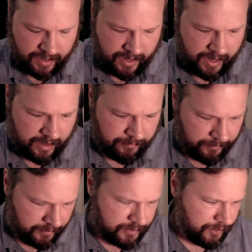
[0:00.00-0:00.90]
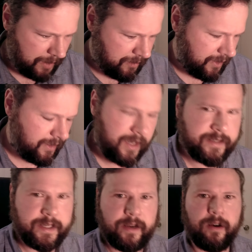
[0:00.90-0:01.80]
and Fear and Trembling. I
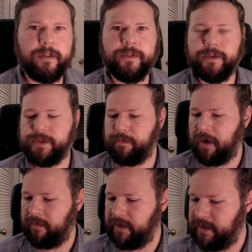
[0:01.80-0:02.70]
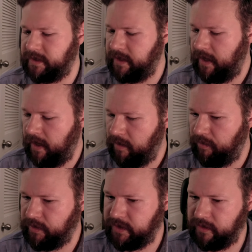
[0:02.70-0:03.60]
say all of those are probably his
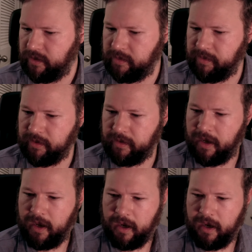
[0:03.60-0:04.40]
most notable,